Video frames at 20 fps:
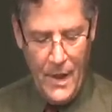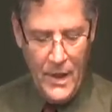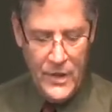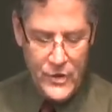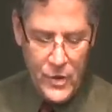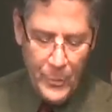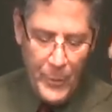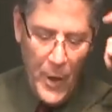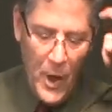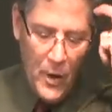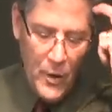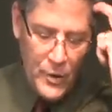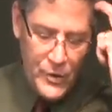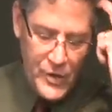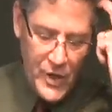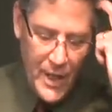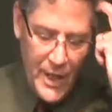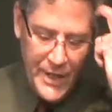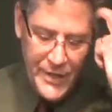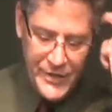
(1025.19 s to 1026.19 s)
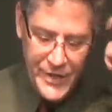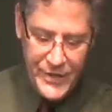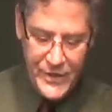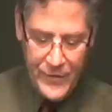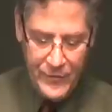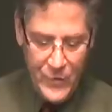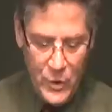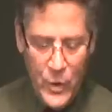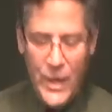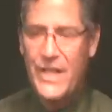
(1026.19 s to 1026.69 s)
So Paul goes on, he says,
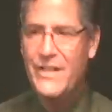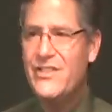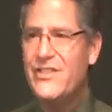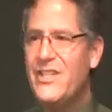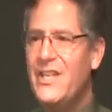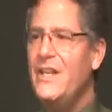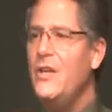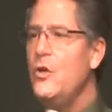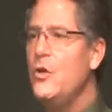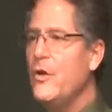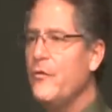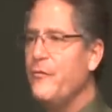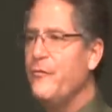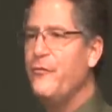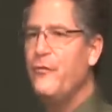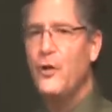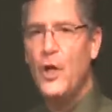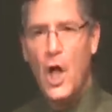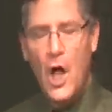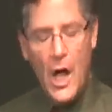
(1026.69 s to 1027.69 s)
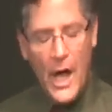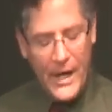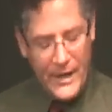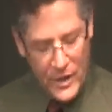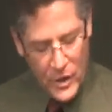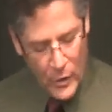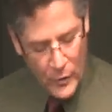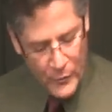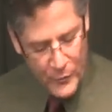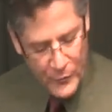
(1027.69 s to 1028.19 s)
if you continue to flaunt
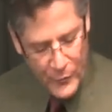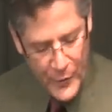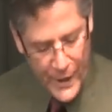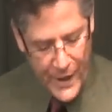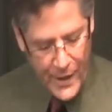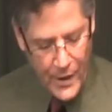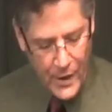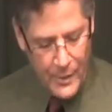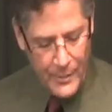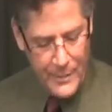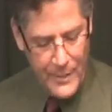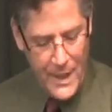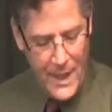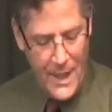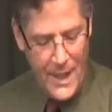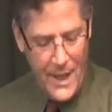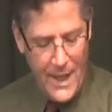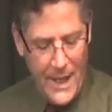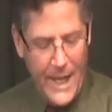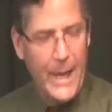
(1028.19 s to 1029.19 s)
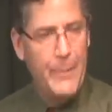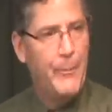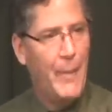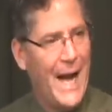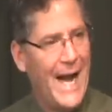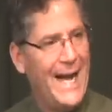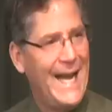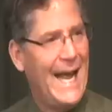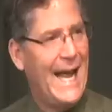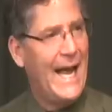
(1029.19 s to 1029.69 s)
your freedom, it
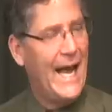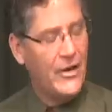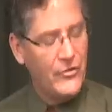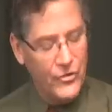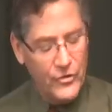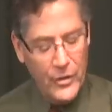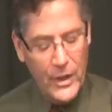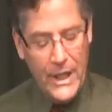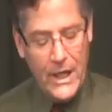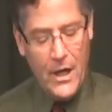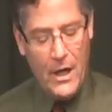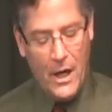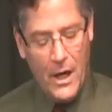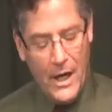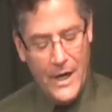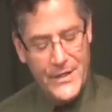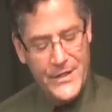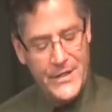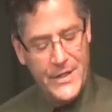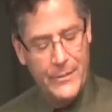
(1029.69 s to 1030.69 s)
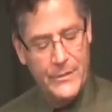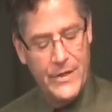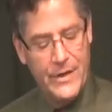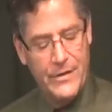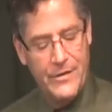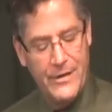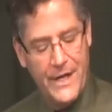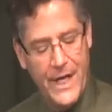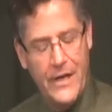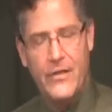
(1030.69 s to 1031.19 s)
might actually cause them to
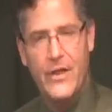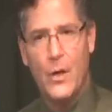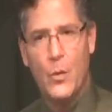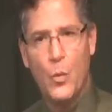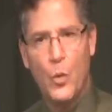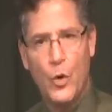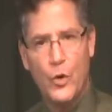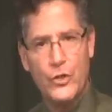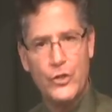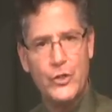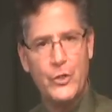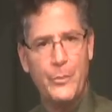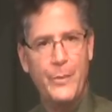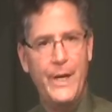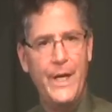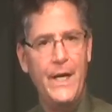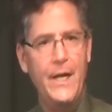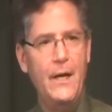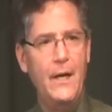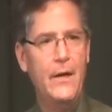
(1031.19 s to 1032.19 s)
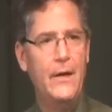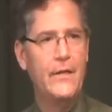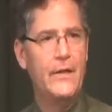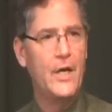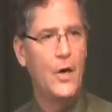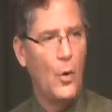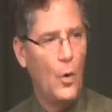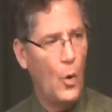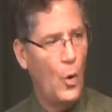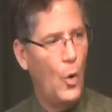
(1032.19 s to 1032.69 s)
think that worshiping
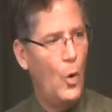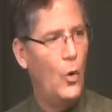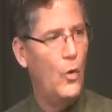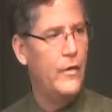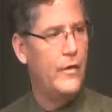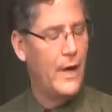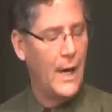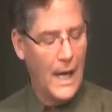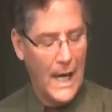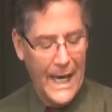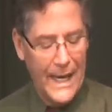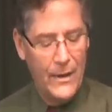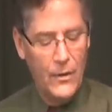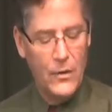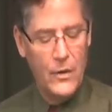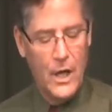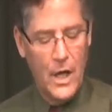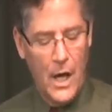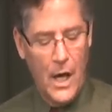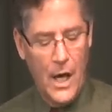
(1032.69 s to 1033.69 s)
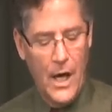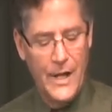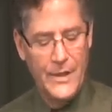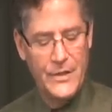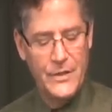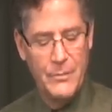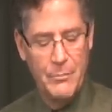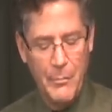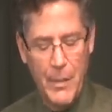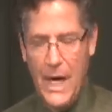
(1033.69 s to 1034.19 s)
the old idol
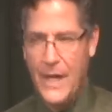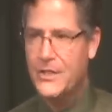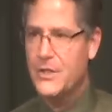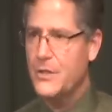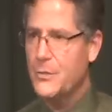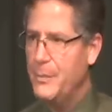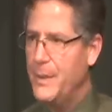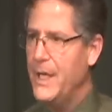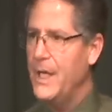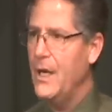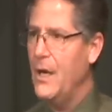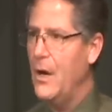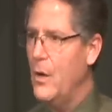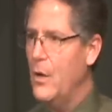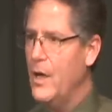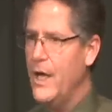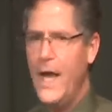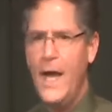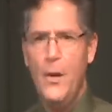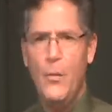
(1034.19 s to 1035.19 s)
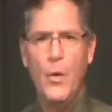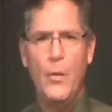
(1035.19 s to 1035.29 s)
gods must be okay.